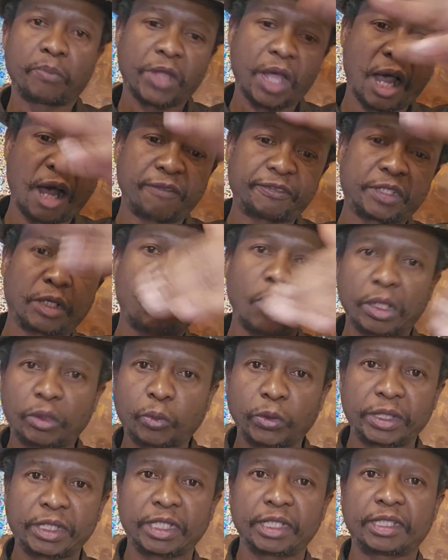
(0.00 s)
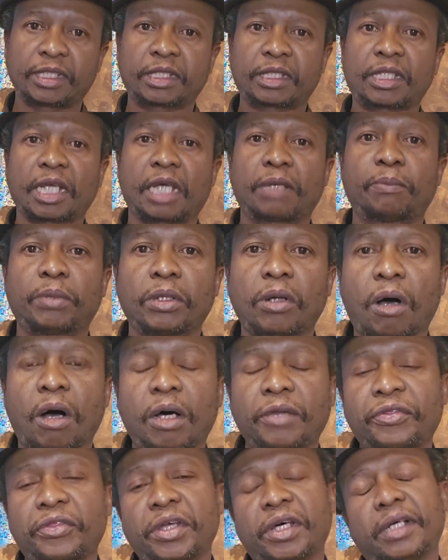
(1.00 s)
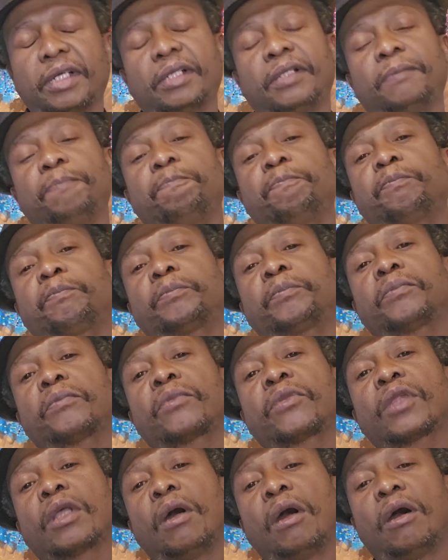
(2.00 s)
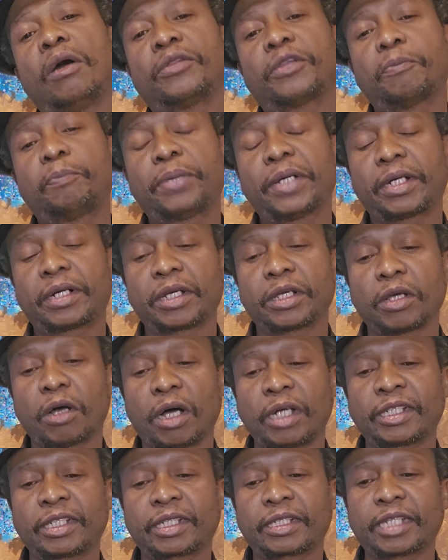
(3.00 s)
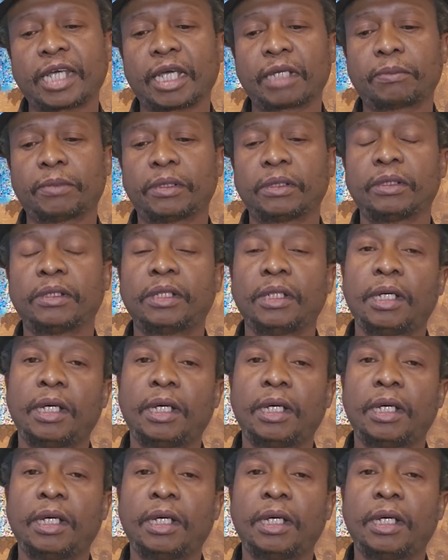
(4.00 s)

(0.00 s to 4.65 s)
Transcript: after what we see is stable on the periodic table.